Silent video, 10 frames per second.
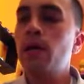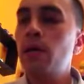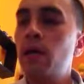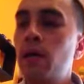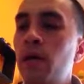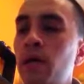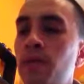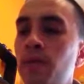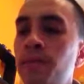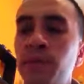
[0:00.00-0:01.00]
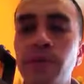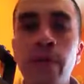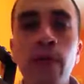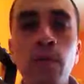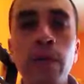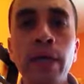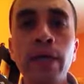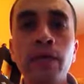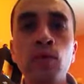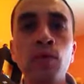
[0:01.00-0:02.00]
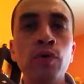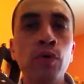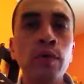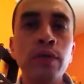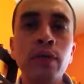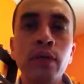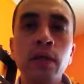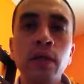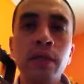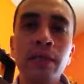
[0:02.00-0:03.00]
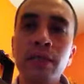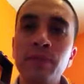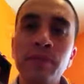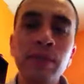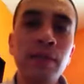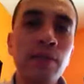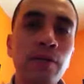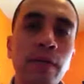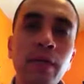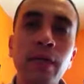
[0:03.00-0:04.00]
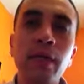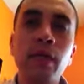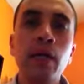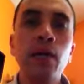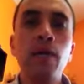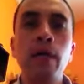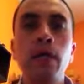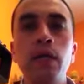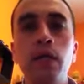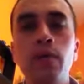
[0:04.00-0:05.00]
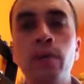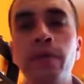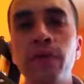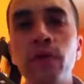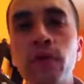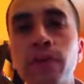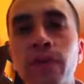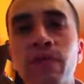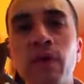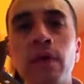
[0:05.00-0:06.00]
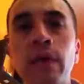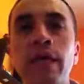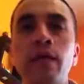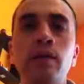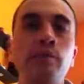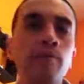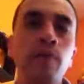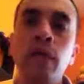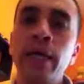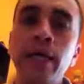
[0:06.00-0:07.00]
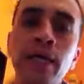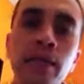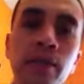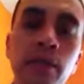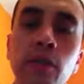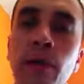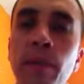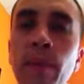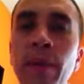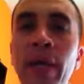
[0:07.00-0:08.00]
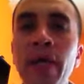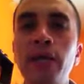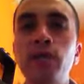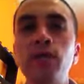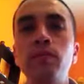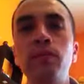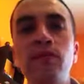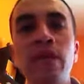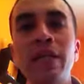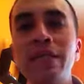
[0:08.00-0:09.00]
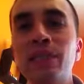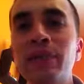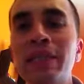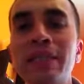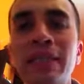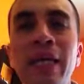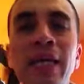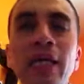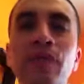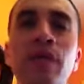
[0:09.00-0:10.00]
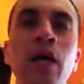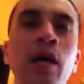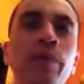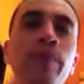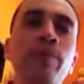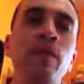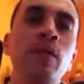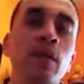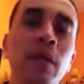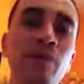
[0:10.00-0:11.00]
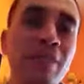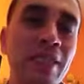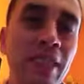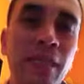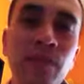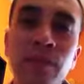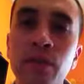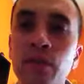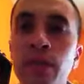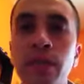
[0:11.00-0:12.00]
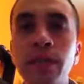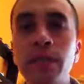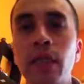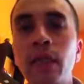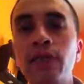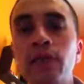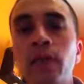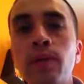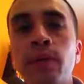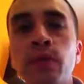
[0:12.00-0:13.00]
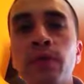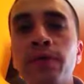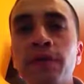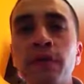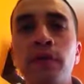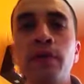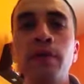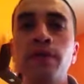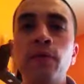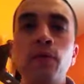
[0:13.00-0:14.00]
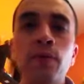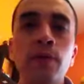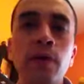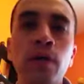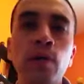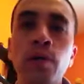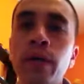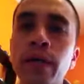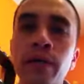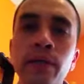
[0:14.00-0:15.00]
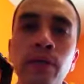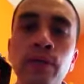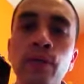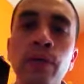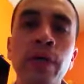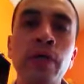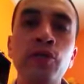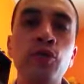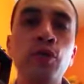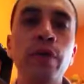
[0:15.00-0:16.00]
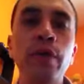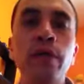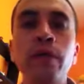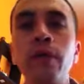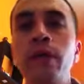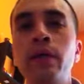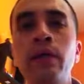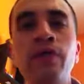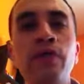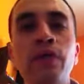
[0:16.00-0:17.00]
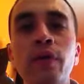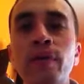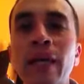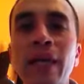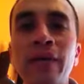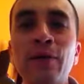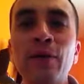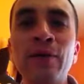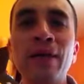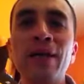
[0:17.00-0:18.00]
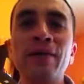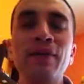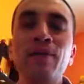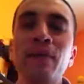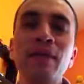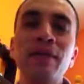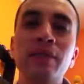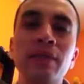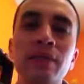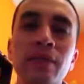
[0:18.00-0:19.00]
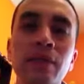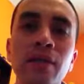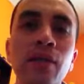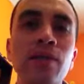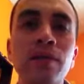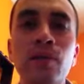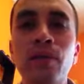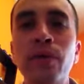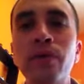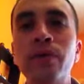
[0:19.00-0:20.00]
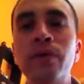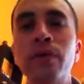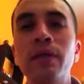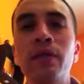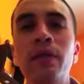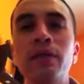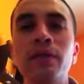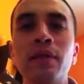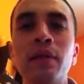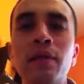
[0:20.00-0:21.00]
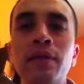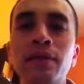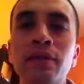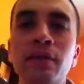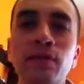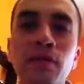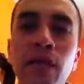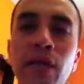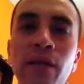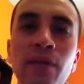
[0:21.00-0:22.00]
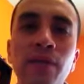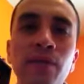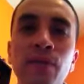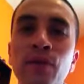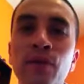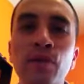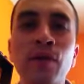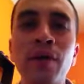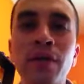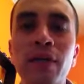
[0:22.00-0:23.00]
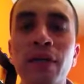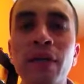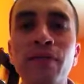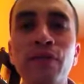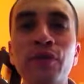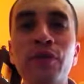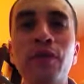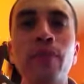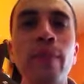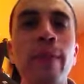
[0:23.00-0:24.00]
So yeah, when I get some more toys, Simpsons or anything, I'll go ahead and do a review. If y'all like them, like it, subscribe to my page. If you got something to say, leave a comment. And once again, I'm just doing this out of pure fun for what I do and what I enjoy. If you're going to be hating on what I do, please just go somewhere else. There's a lot of other stuff you could hate on, throughout the internet for sure.